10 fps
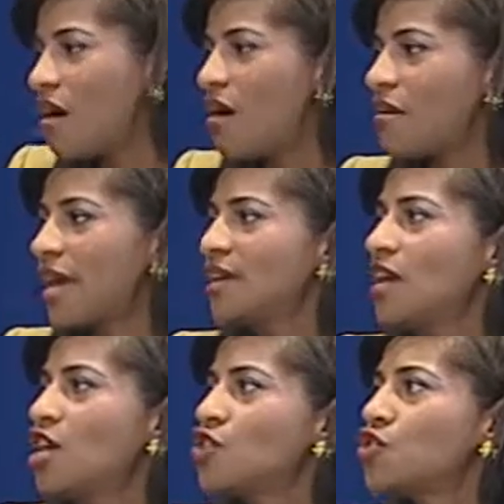All right.
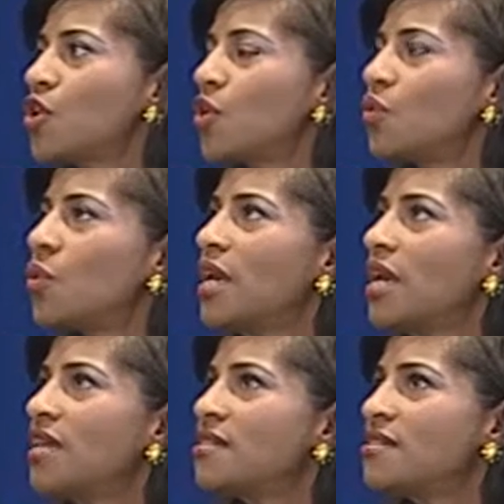So,
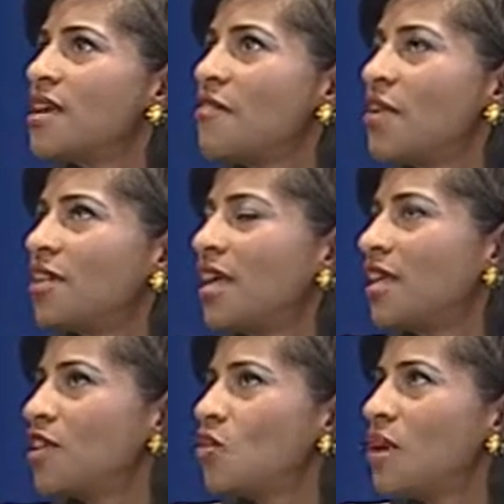and
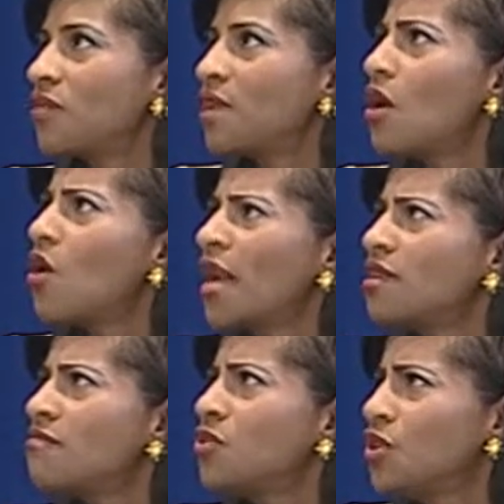then you agree,
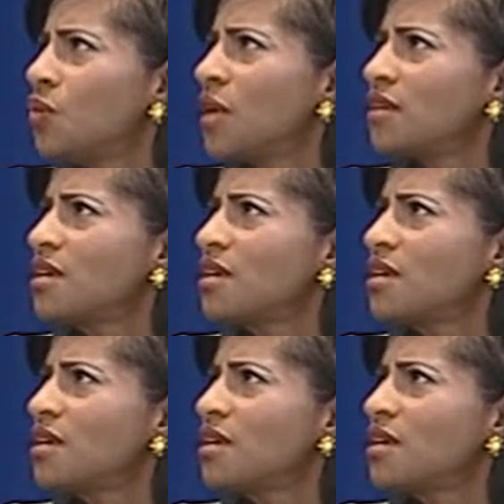okay, you know what?